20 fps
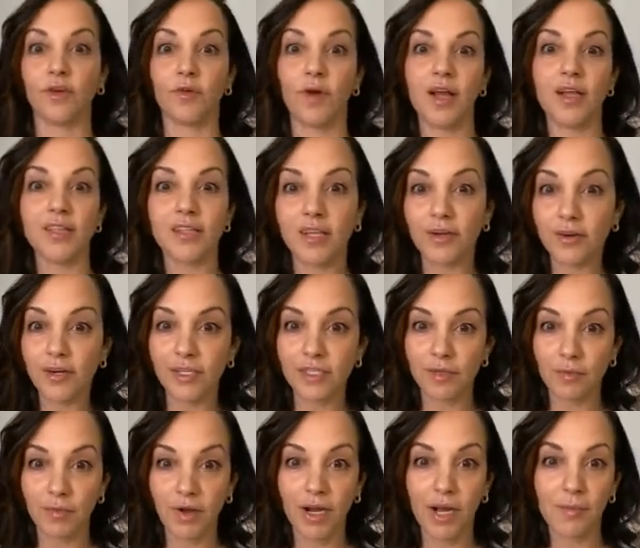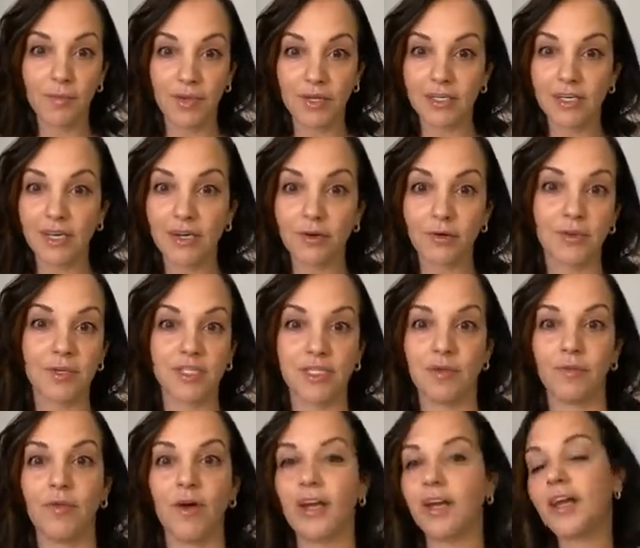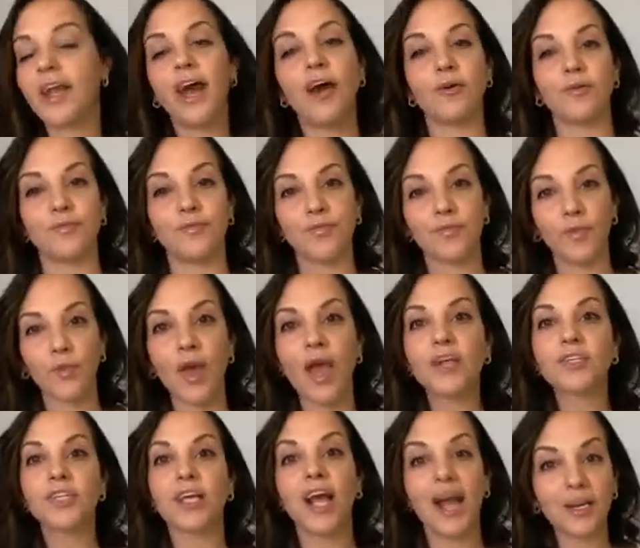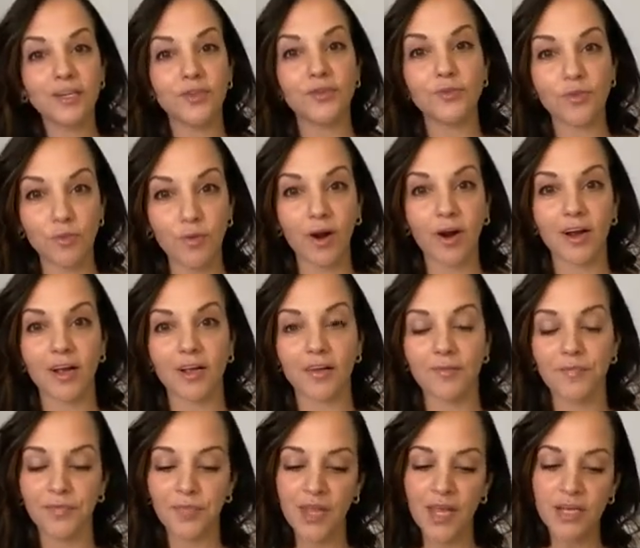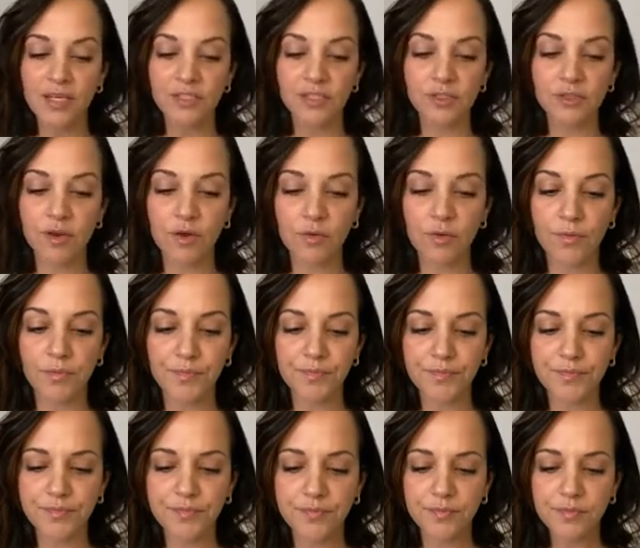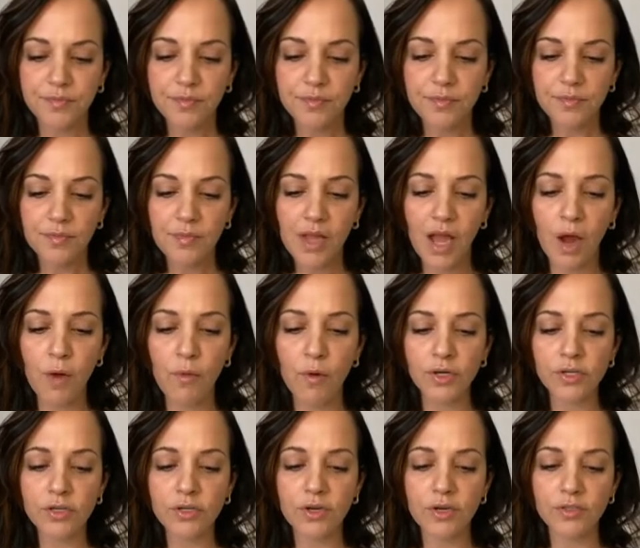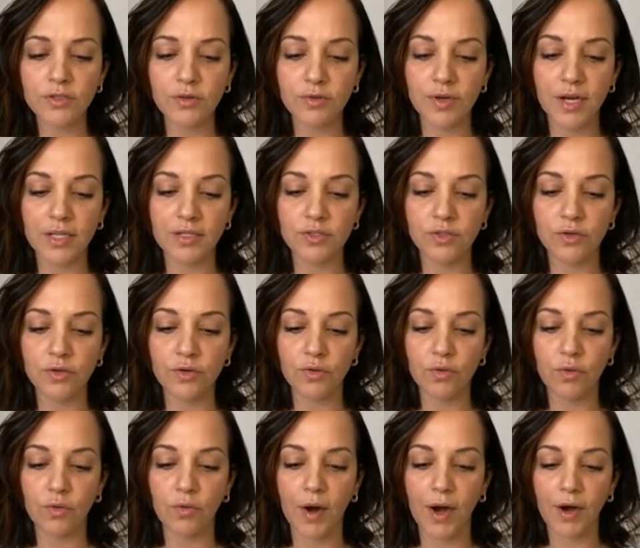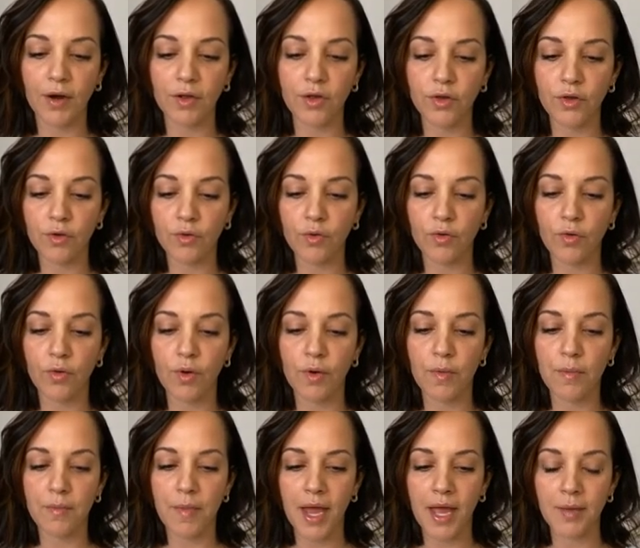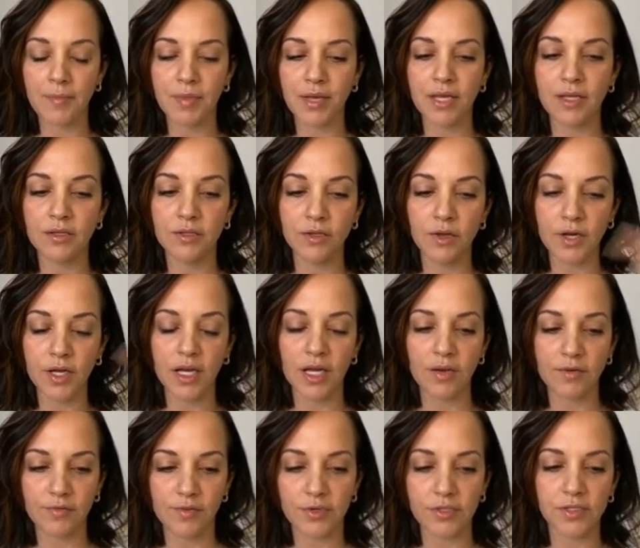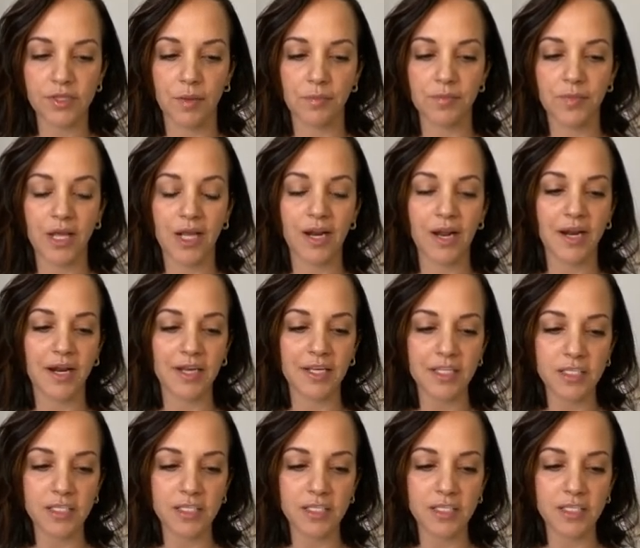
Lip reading: great theories to bring up at dinner with someone. No, we actually got to do the work. So I want you to tune into where you may be looking for something and